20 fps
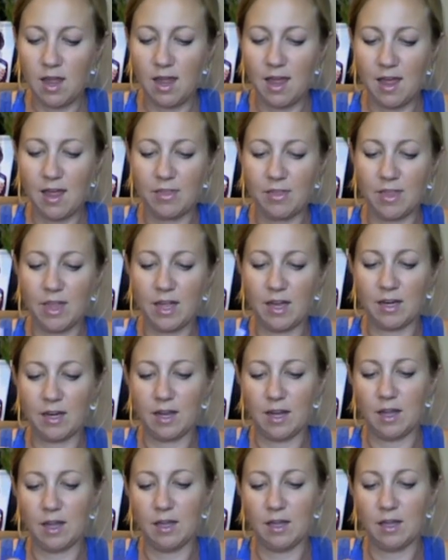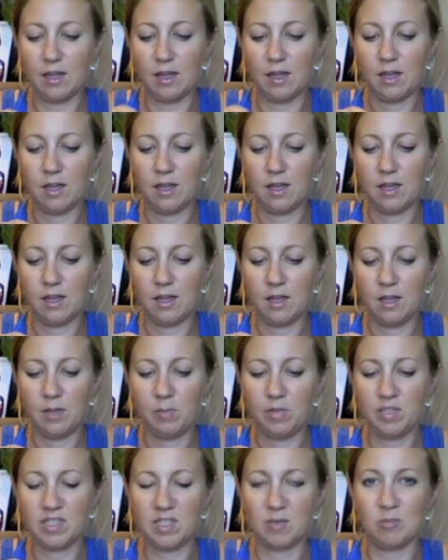and then
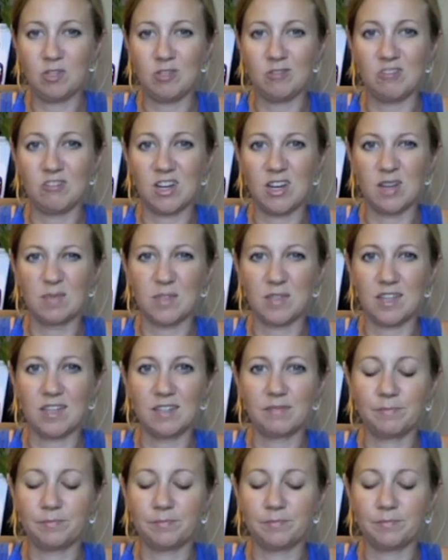put some new jams on.